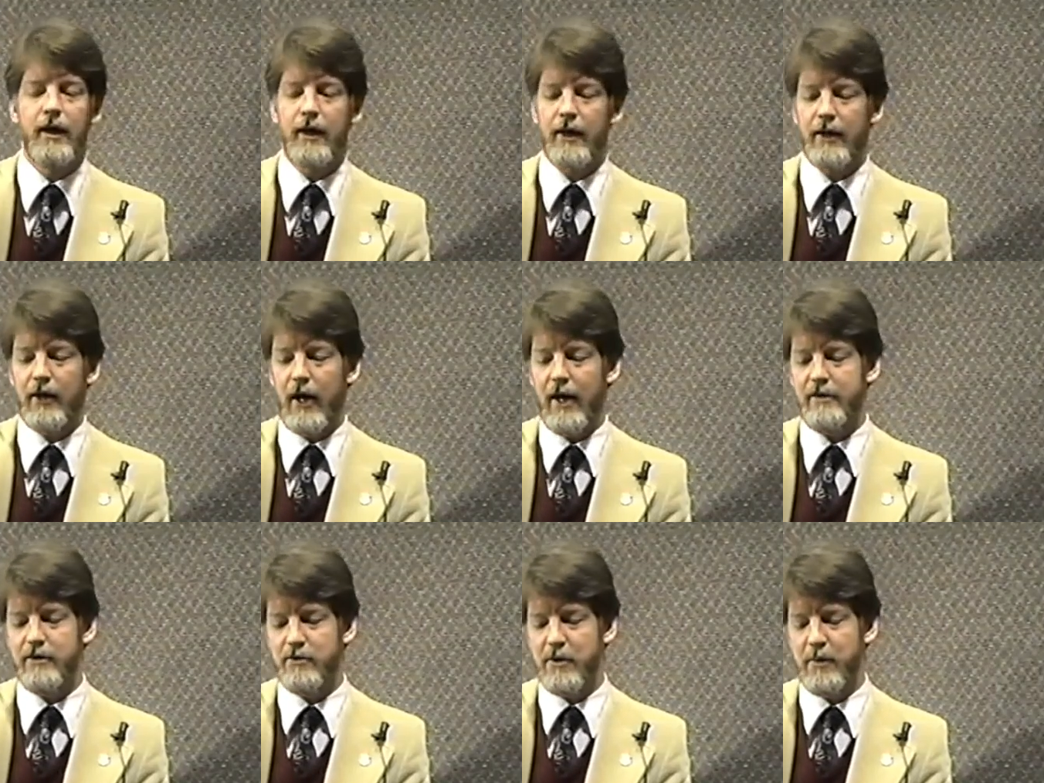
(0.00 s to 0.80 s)

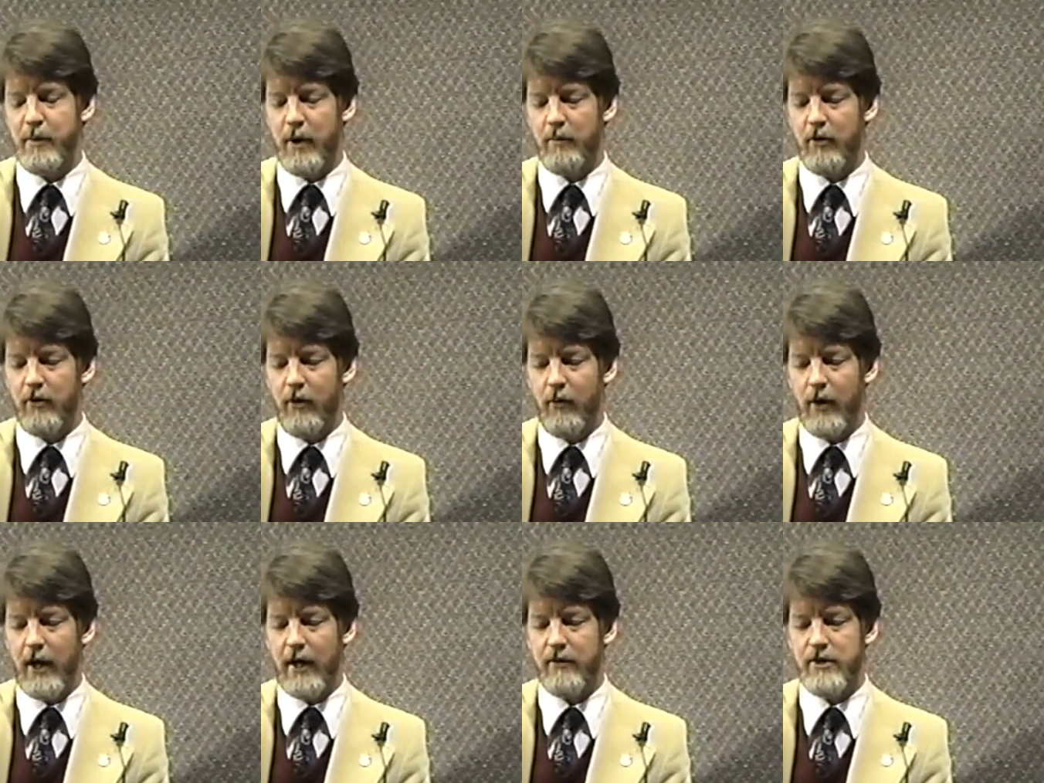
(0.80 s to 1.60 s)
I do remember that
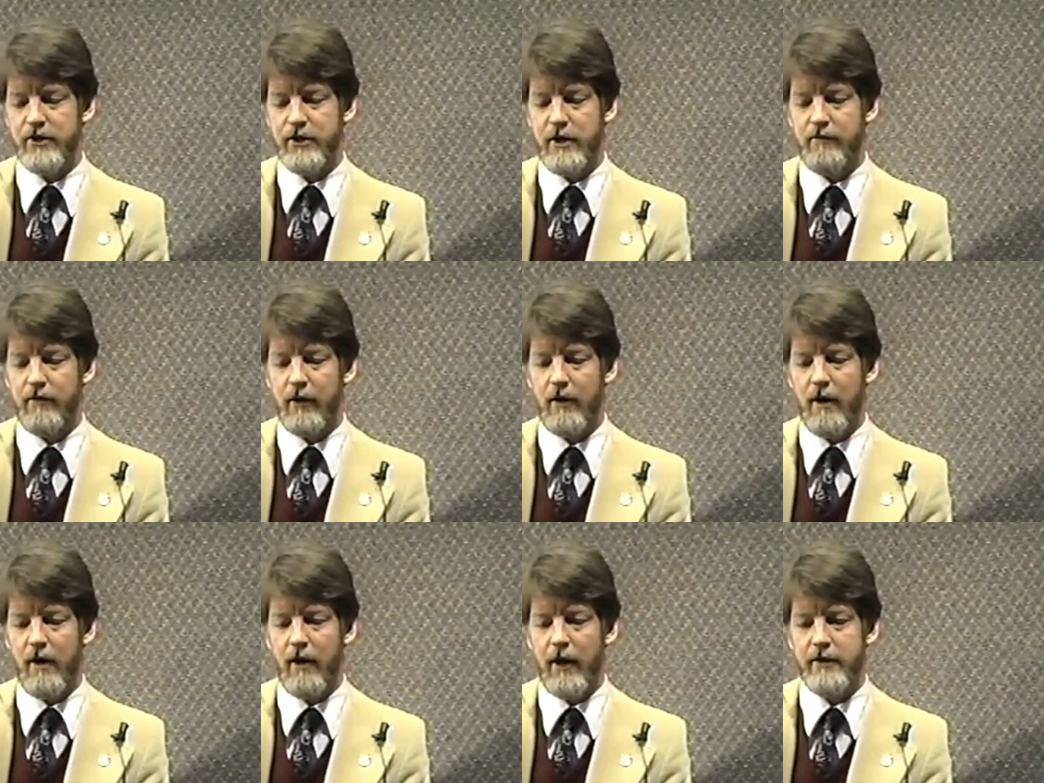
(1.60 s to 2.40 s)
when I received the
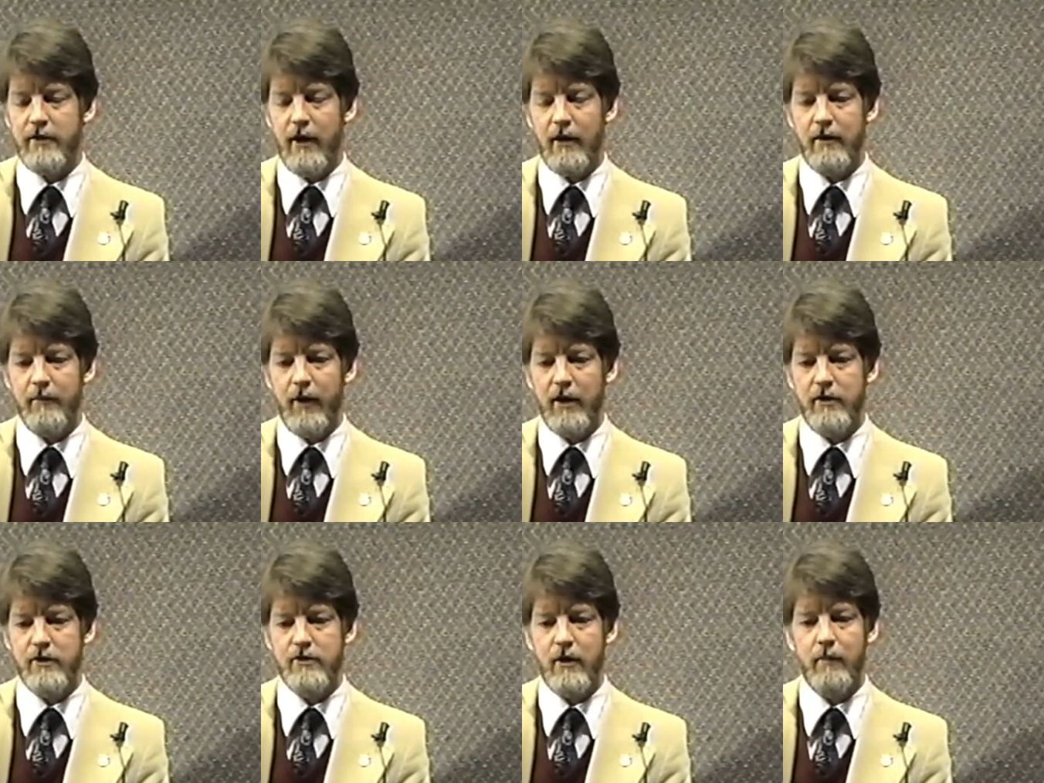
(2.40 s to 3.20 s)
call, I talked to my
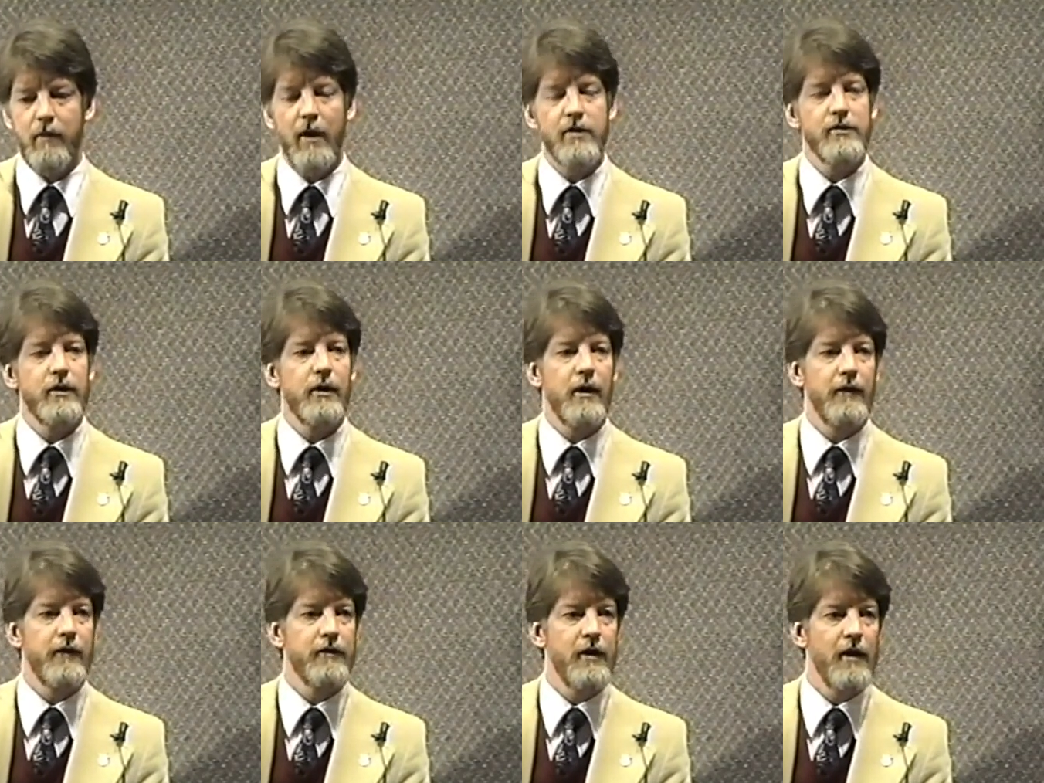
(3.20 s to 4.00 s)
district president
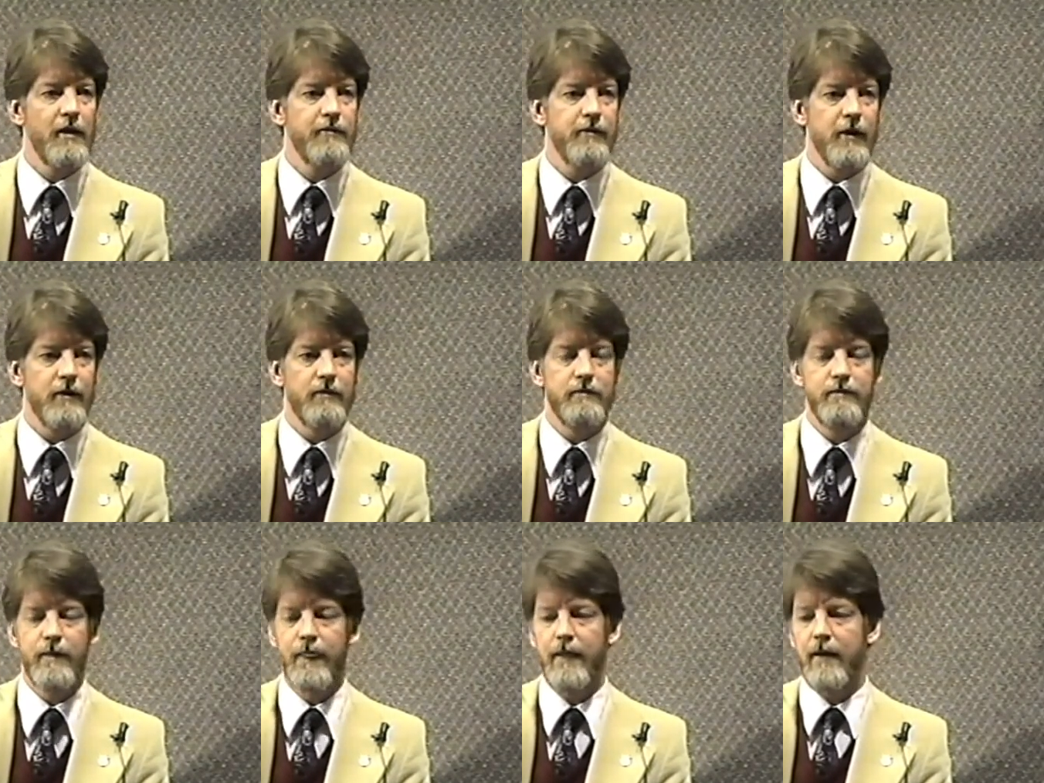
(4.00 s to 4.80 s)
on the telephone,
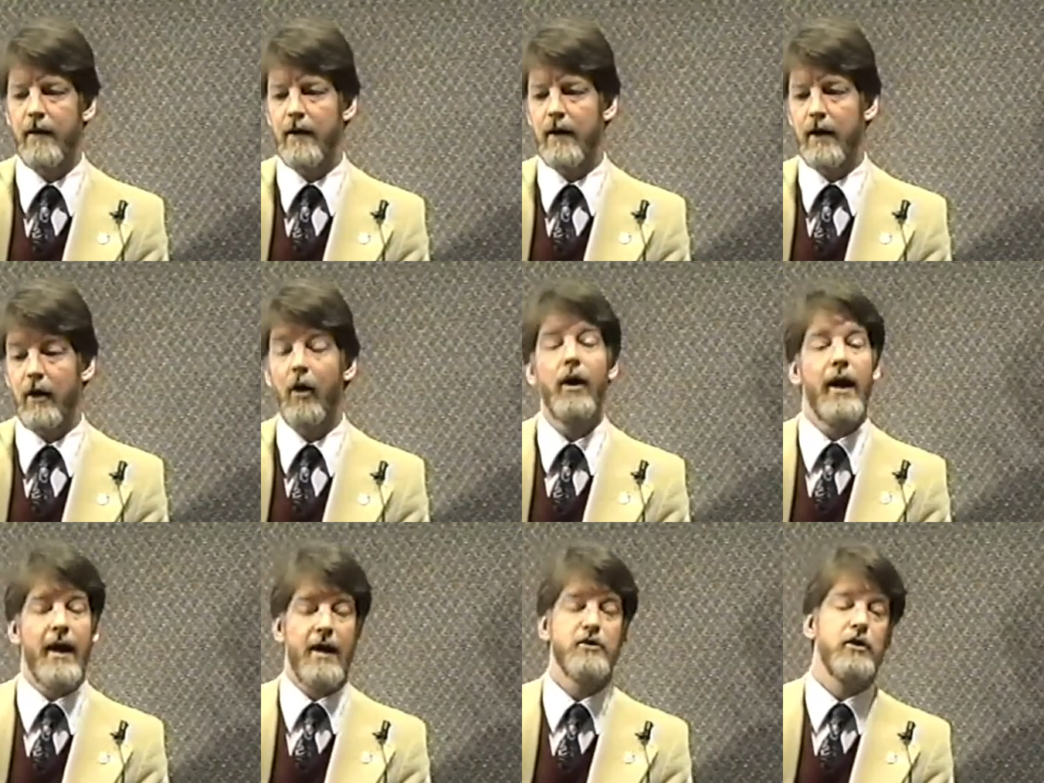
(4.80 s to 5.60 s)

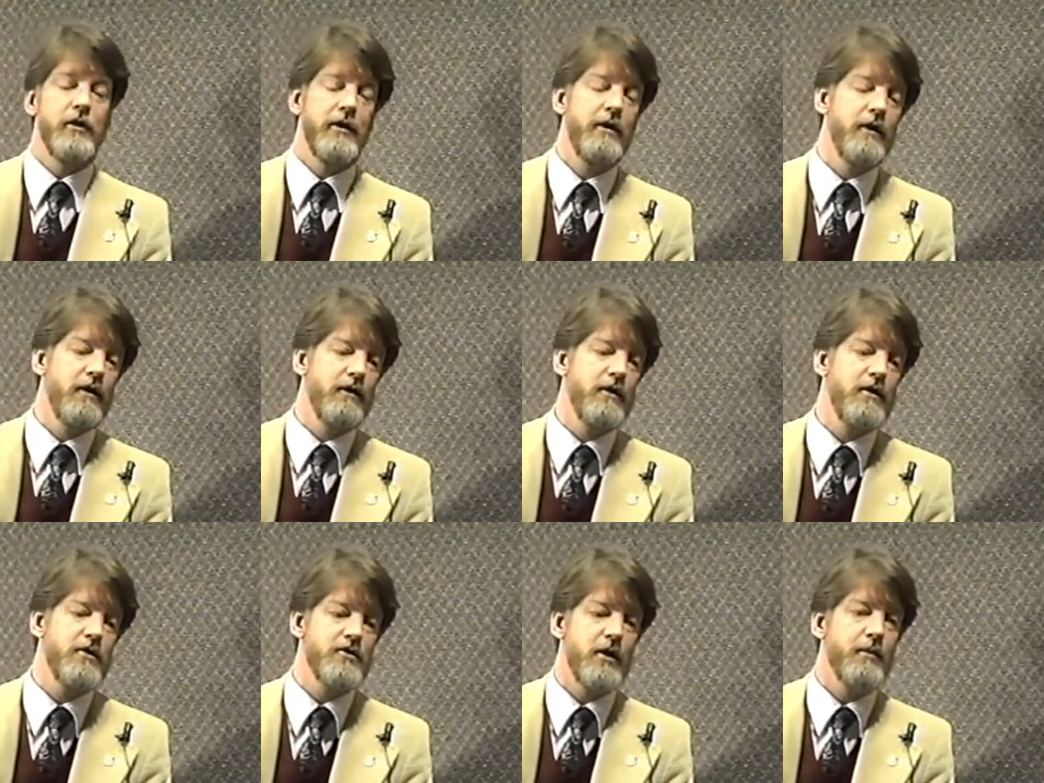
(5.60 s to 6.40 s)
or actually the
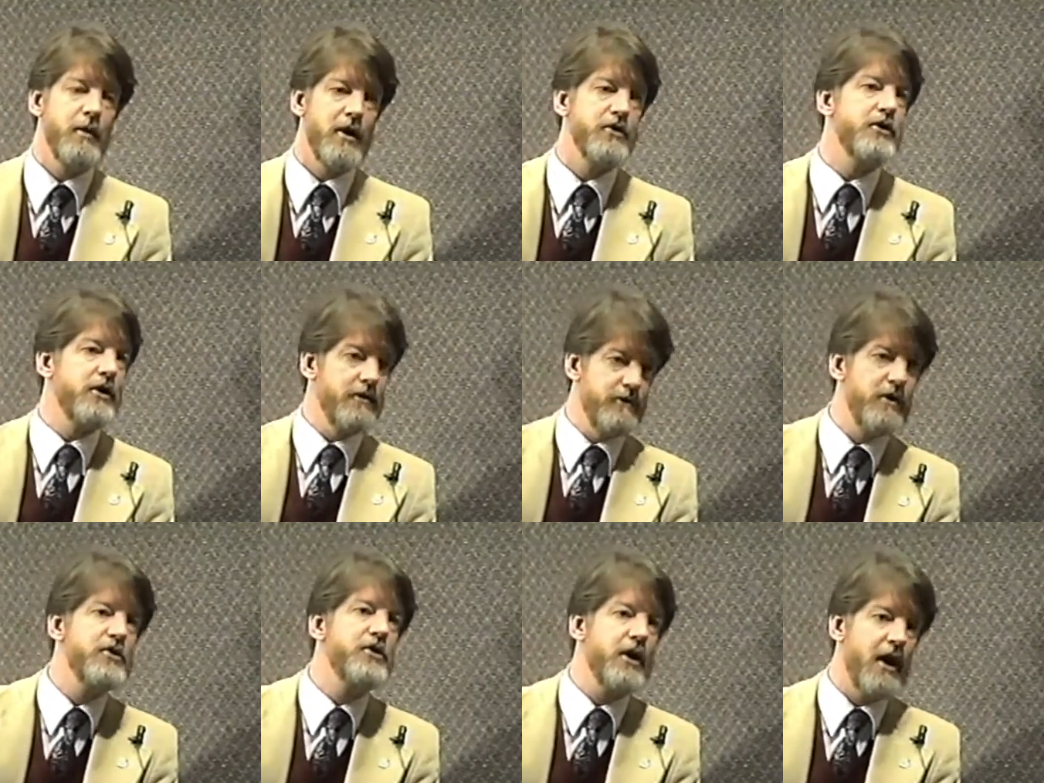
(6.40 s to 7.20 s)
district president
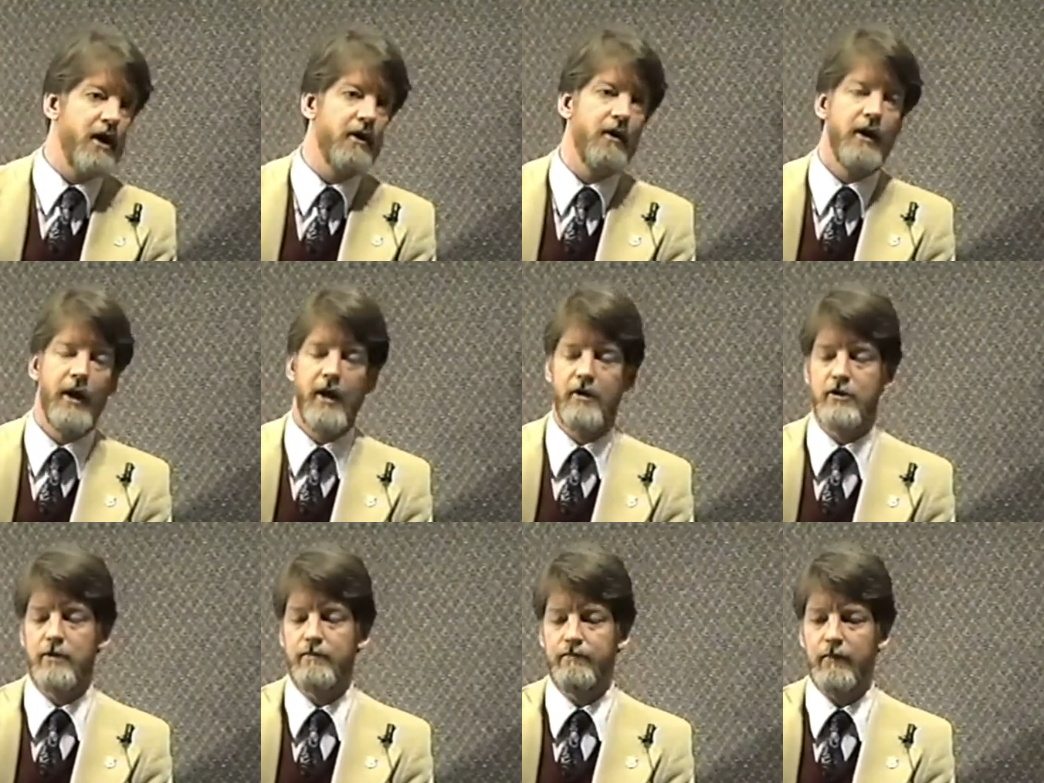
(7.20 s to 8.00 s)
of this
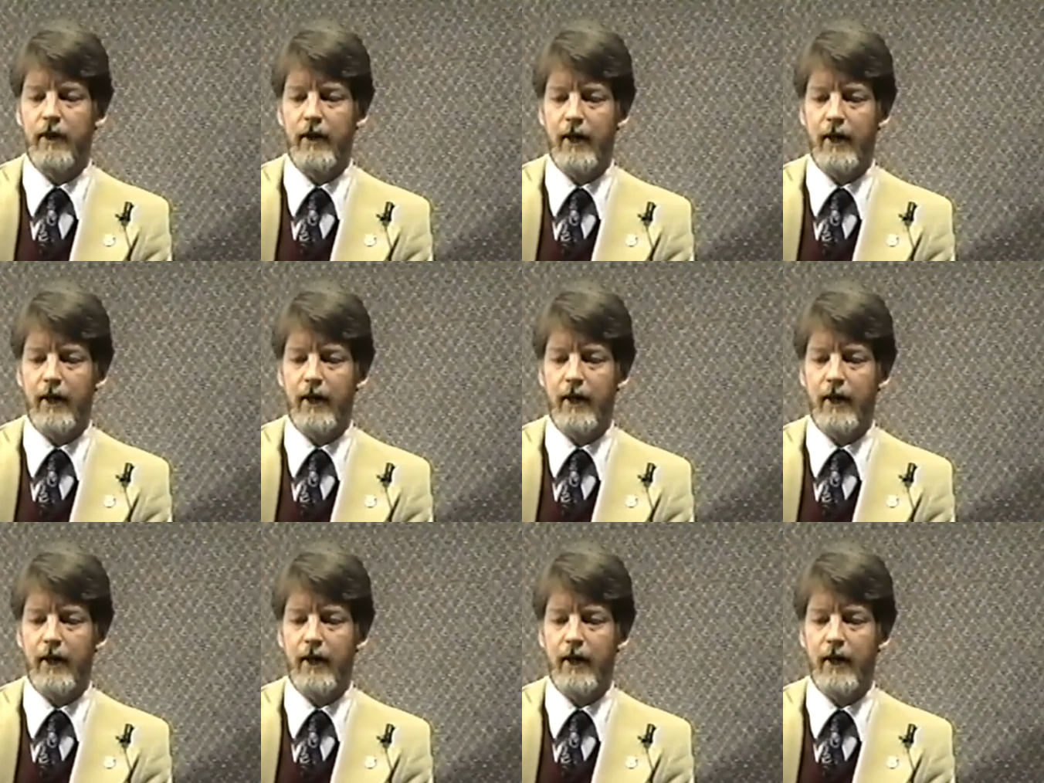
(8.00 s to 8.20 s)
congregation,